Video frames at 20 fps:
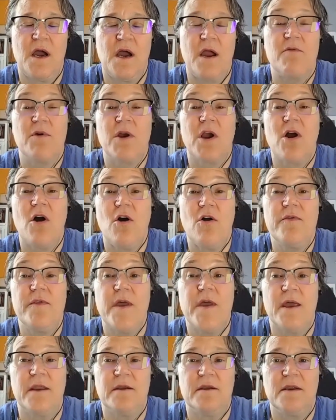I recalled
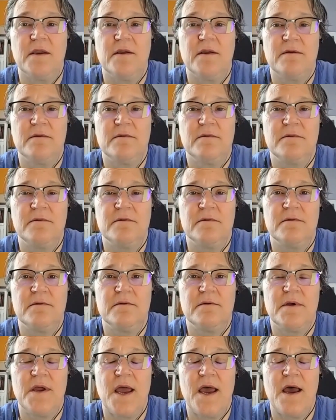then
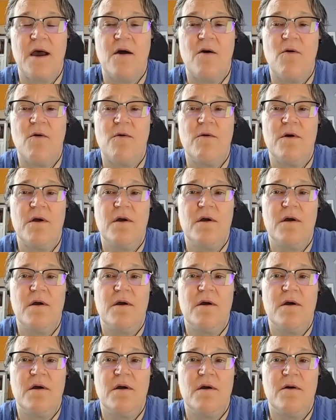how,
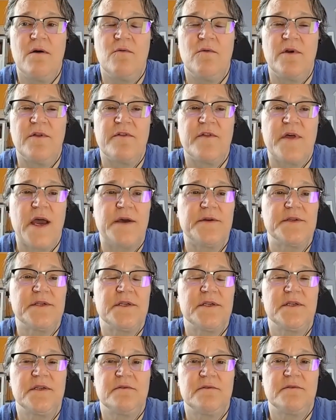with
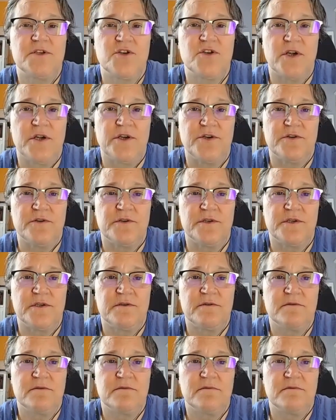thousands of
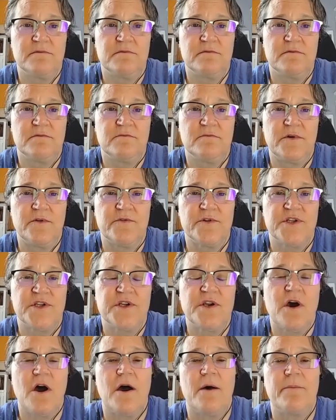strangers, we were
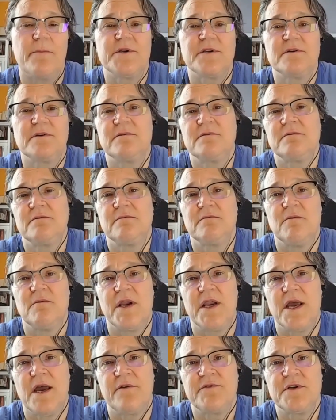stopped
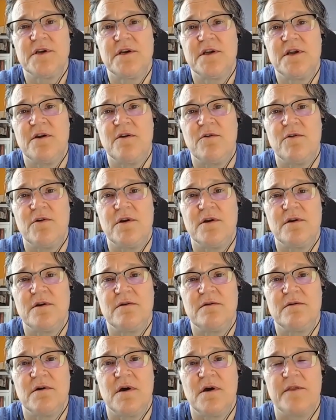one afternoon
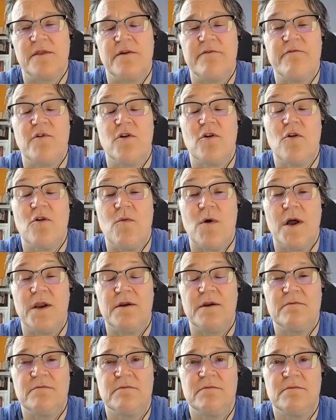on the
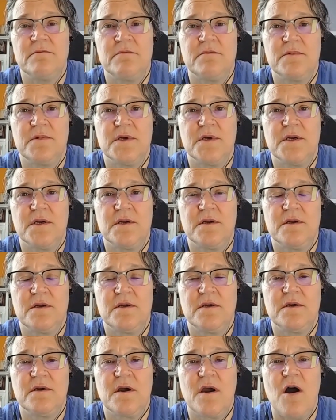401,
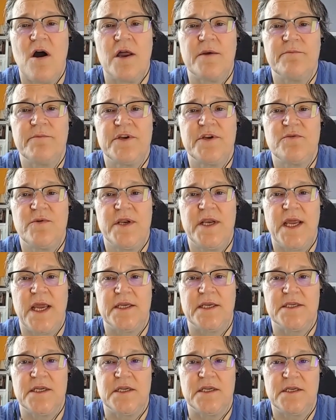caught between
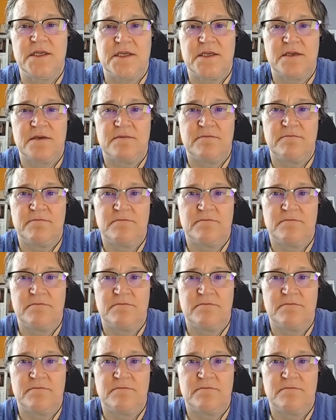exits.